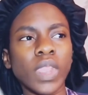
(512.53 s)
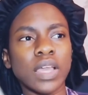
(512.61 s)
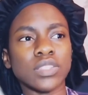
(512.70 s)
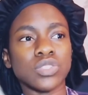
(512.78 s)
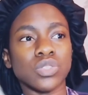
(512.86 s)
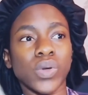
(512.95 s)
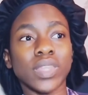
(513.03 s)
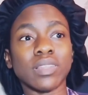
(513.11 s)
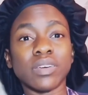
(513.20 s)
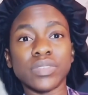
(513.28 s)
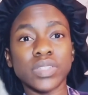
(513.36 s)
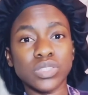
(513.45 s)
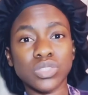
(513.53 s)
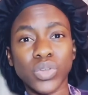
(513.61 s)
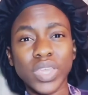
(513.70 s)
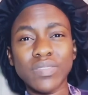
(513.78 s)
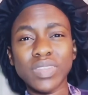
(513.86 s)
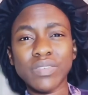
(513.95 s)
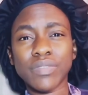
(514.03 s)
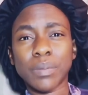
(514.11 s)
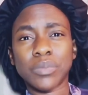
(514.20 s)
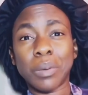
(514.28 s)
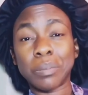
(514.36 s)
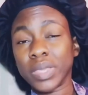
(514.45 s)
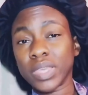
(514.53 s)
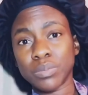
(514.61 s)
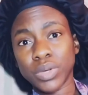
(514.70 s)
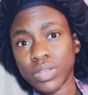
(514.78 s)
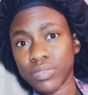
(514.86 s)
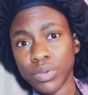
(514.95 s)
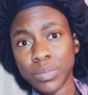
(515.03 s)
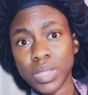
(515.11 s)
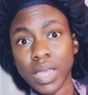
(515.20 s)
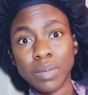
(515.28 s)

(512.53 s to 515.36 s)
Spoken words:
And so I love it. So even if I'm not making money from it,